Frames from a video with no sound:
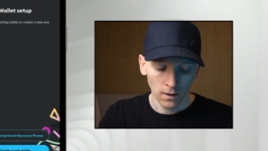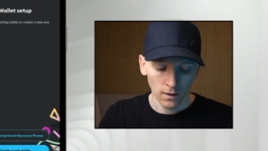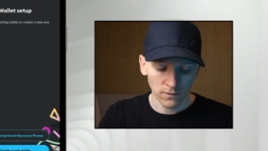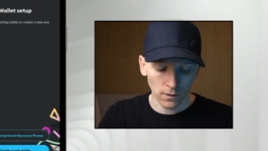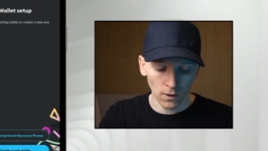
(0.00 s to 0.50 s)

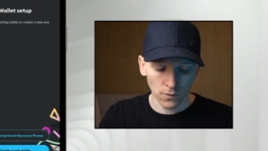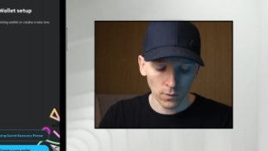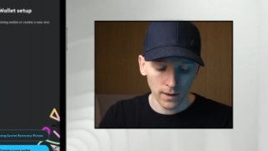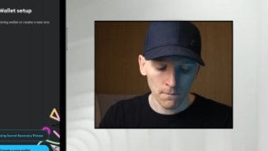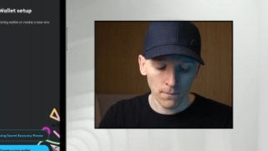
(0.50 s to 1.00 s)
So go
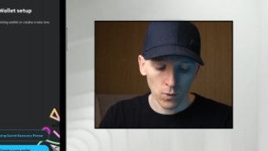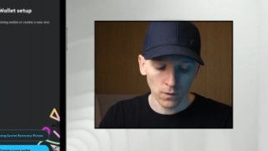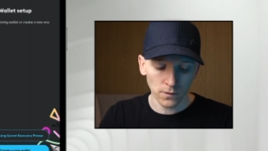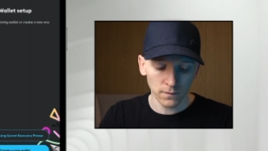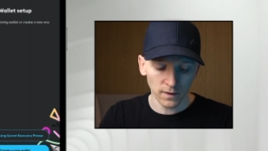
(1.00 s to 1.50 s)
to
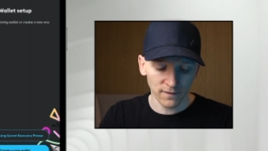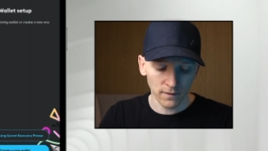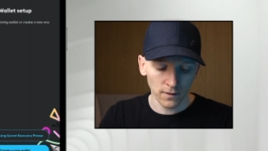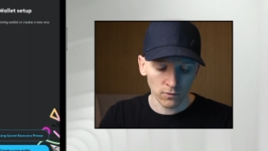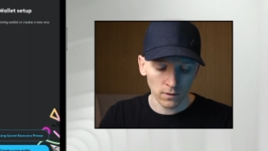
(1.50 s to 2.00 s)
import using
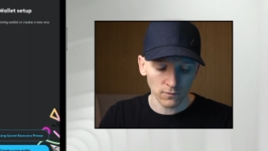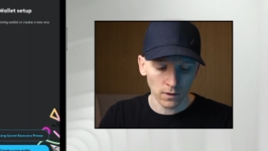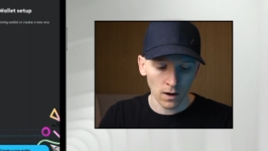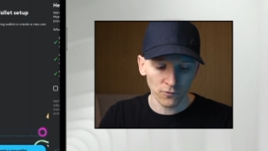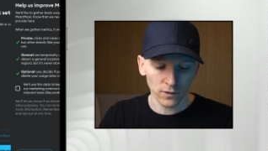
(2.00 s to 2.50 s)
secret
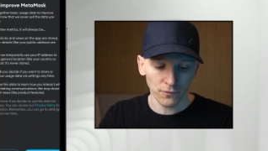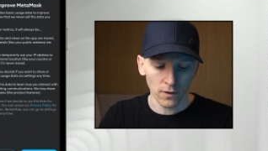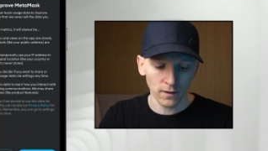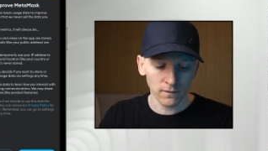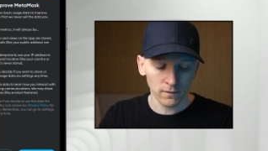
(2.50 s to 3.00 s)
recovery
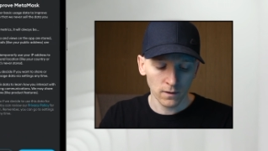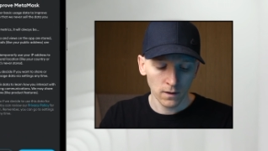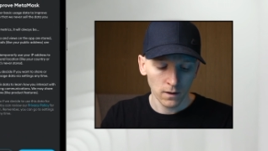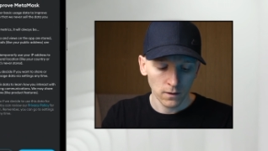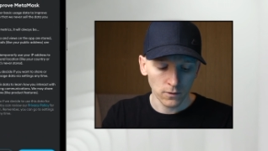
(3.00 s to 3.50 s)
phrase.
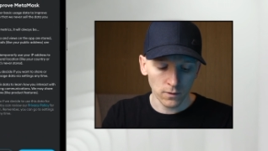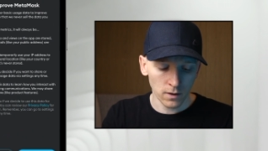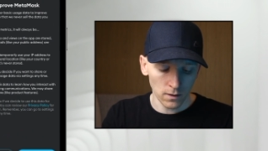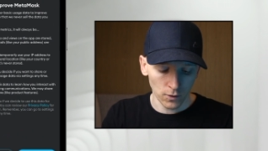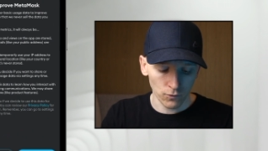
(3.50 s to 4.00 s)
You
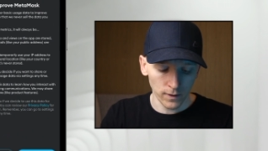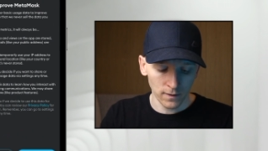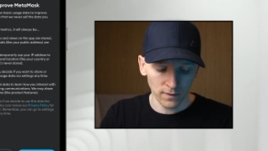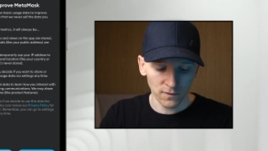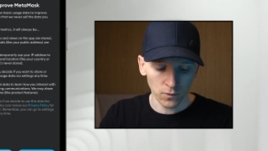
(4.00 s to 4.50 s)
can agree
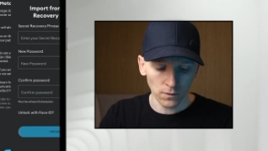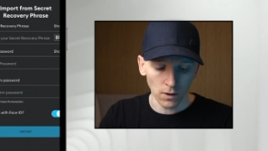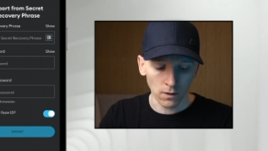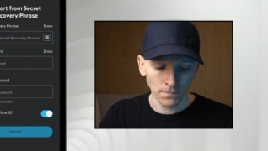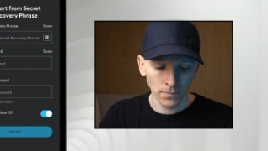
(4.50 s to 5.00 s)
to this or
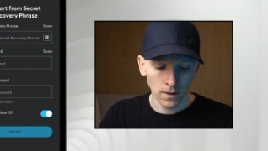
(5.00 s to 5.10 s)
not.